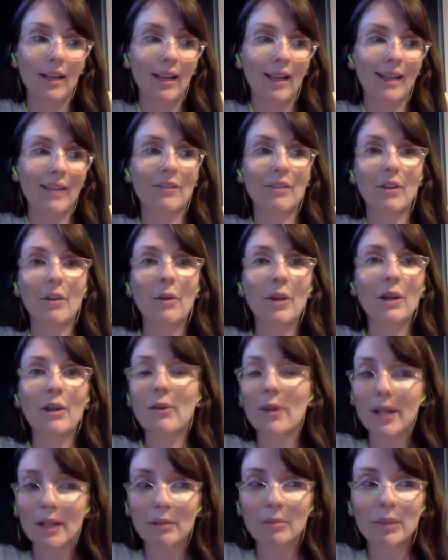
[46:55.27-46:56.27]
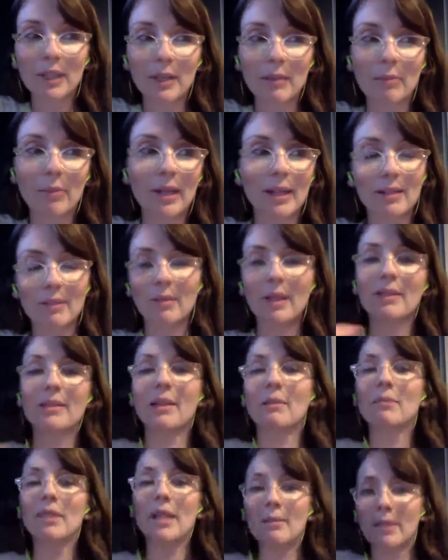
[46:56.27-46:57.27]
it's so incredibly impressive.
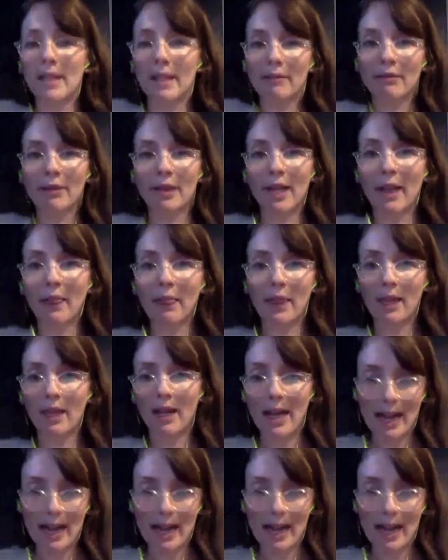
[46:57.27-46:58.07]
Sometimes I forget that